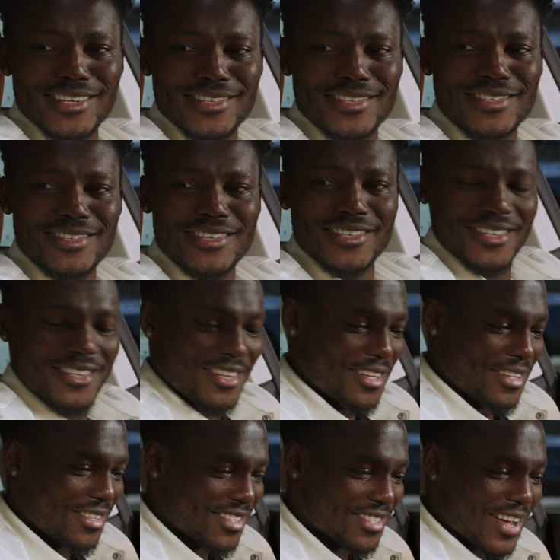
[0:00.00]
Is
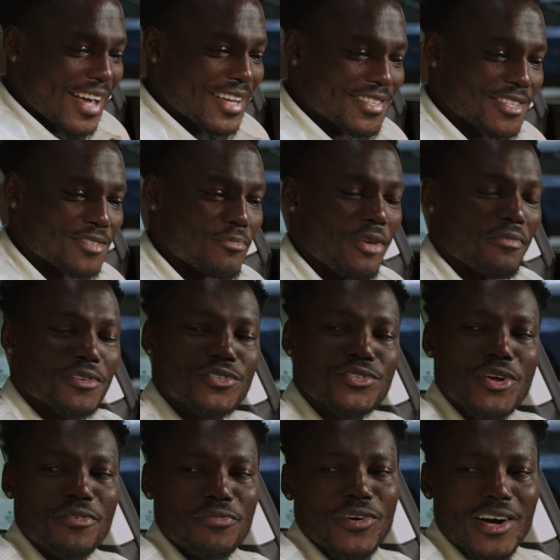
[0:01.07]
science is moving
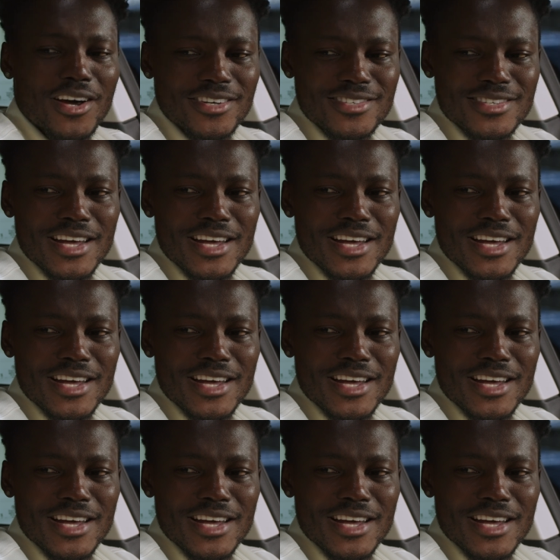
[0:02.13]
so fast